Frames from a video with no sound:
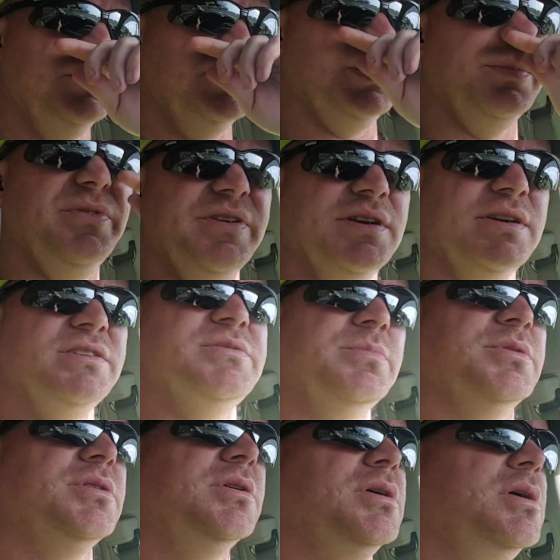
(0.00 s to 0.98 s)
do a couple
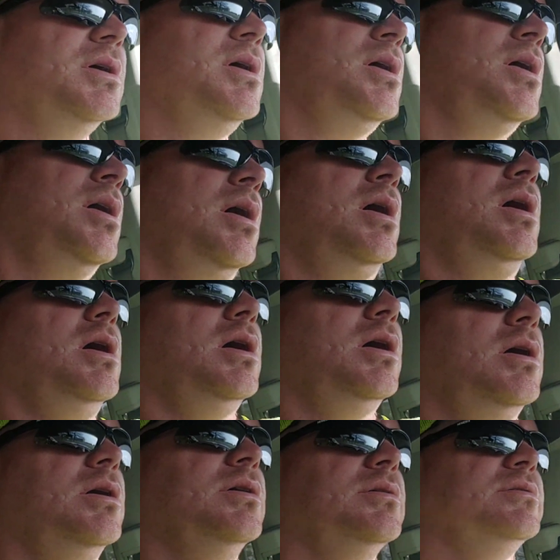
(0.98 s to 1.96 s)
things.
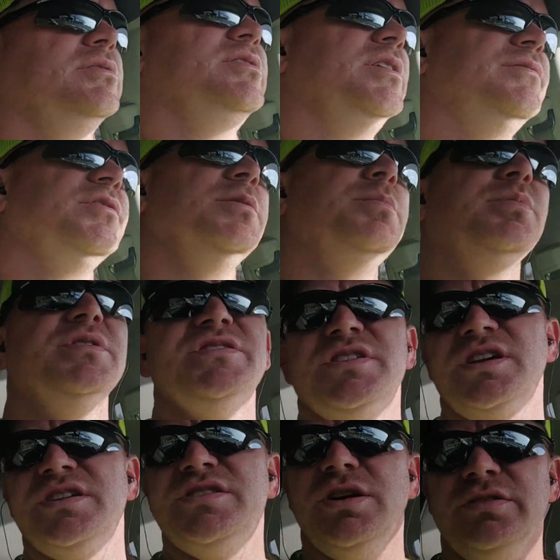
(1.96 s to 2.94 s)
But, uh, definitely
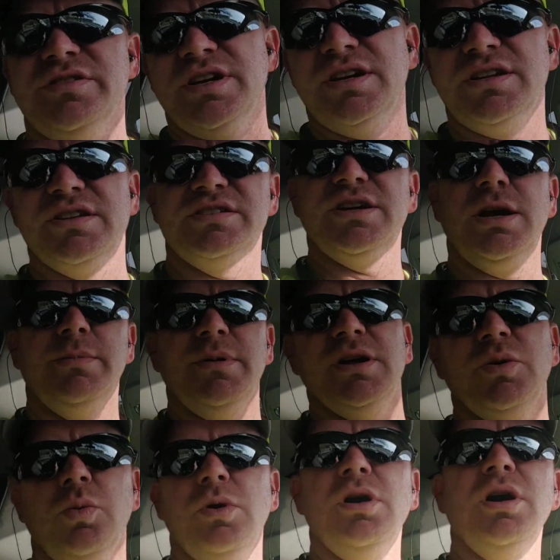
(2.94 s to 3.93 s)
appreciate y'all taking the time
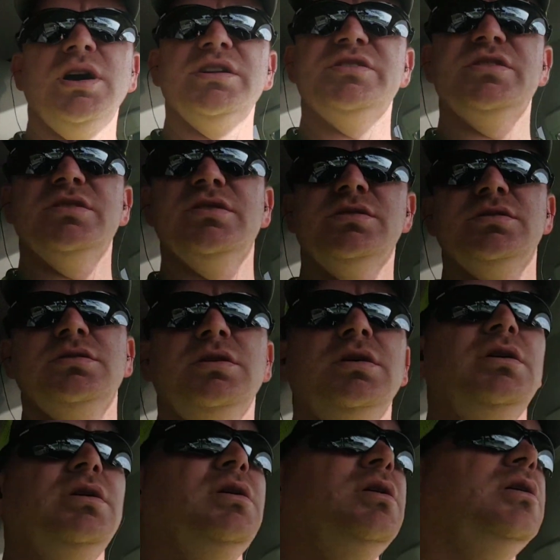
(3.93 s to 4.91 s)
out to watch.
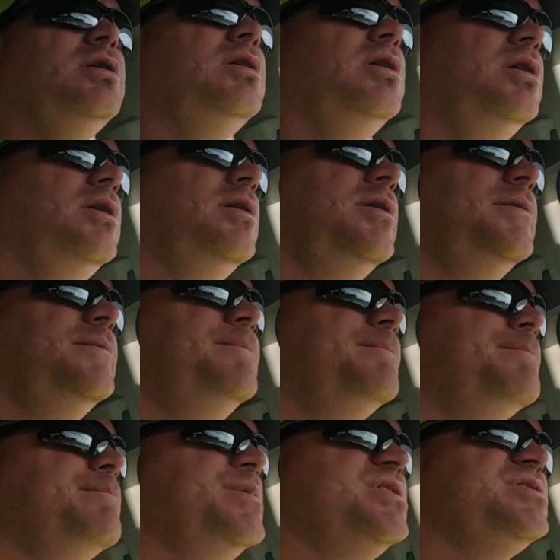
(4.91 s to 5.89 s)

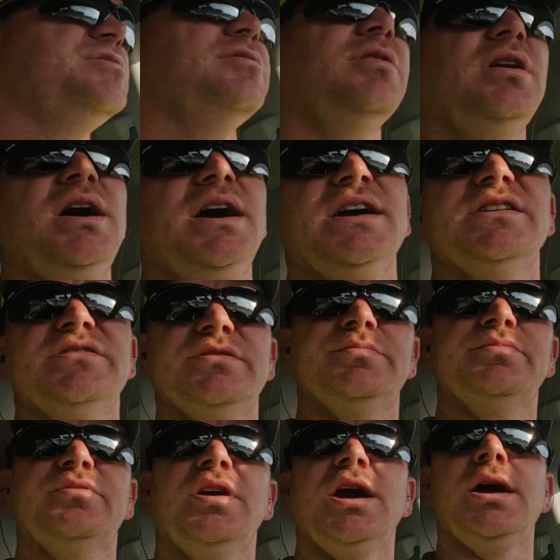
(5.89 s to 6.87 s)
Um, be sure to like and
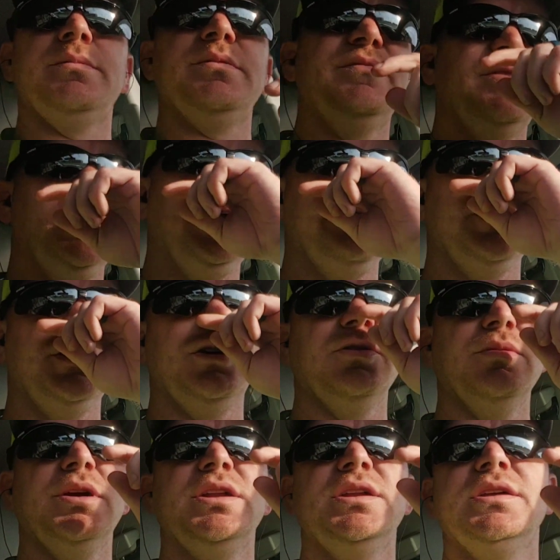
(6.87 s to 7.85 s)
subscribe if you haven't
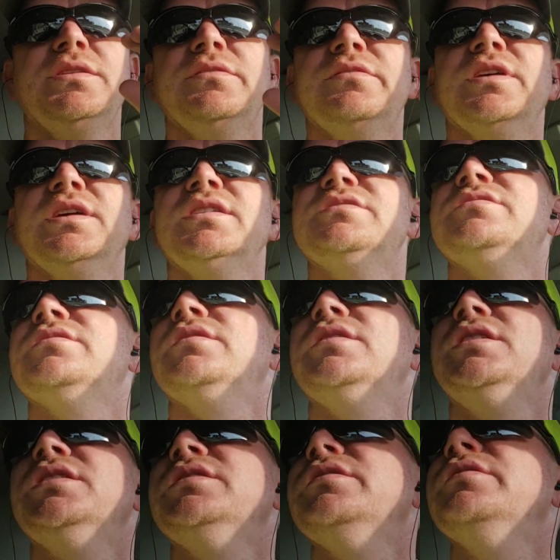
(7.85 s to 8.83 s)
already. Thanks
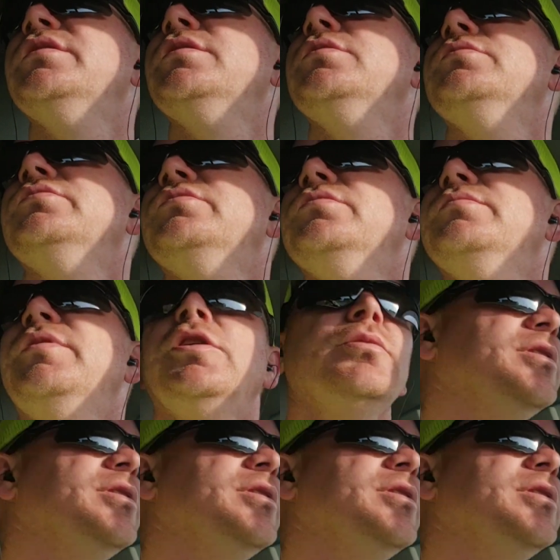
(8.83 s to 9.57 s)
again to those who've